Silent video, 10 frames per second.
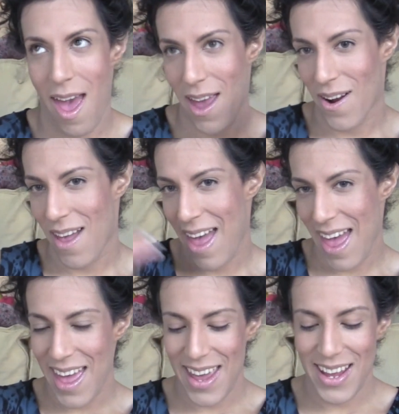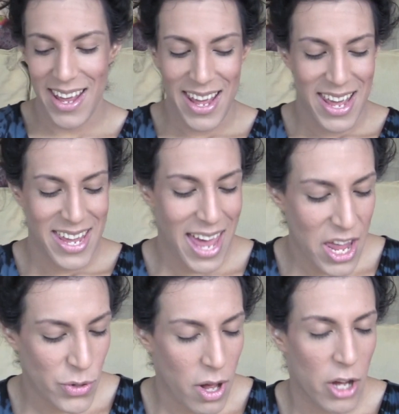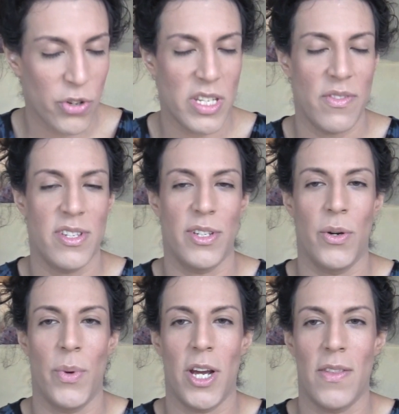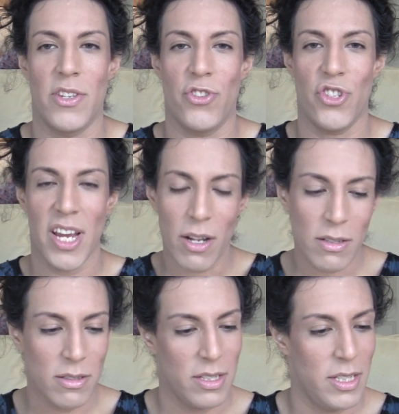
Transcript: Hey girl, hey! Yeah, I do dollar trees every single week on this channel.